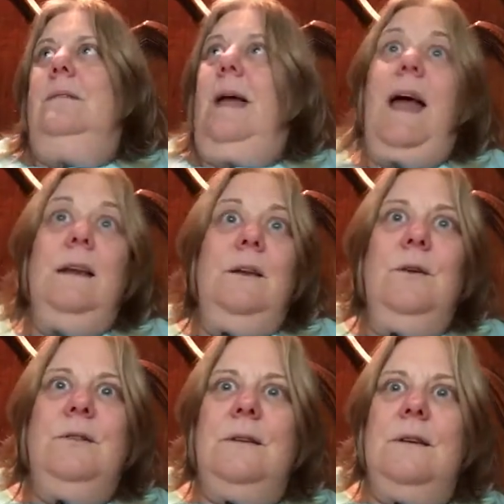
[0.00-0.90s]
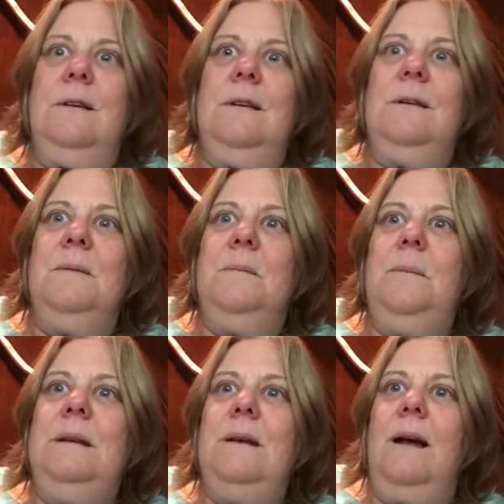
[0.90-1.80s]
that used to
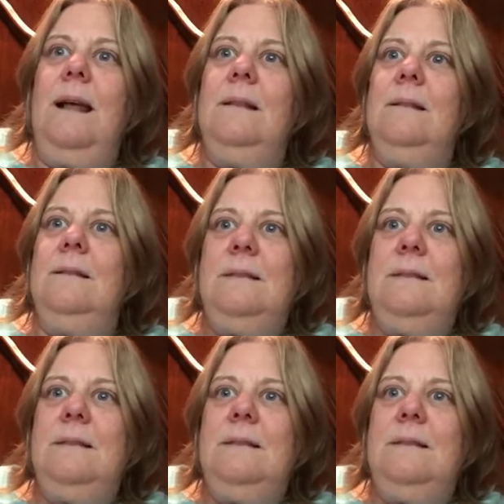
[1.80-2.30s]
be done at the